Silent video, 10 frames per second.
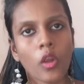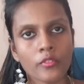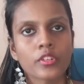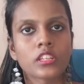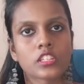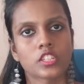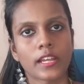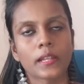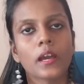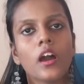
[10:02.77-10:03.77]
born with the
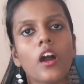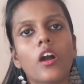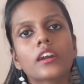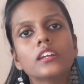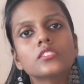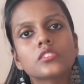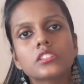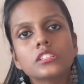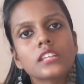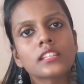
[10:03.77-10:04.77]
child. Okay, so
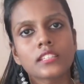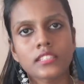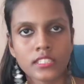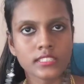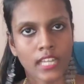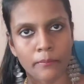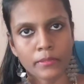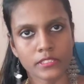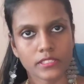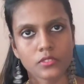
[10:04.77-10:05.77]
these are the things
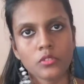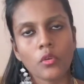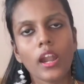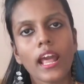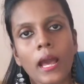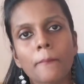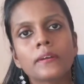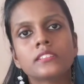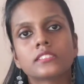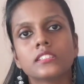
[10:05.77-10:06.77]
happens. So what
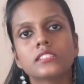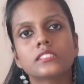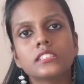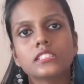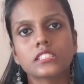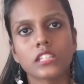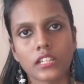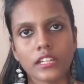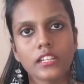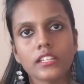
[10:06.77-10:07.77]
happens is these
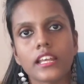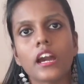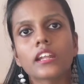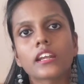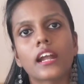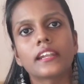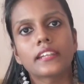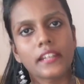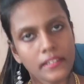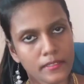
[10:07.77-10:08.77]
children, they are
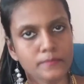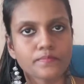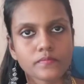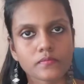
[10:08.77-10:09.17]
contented,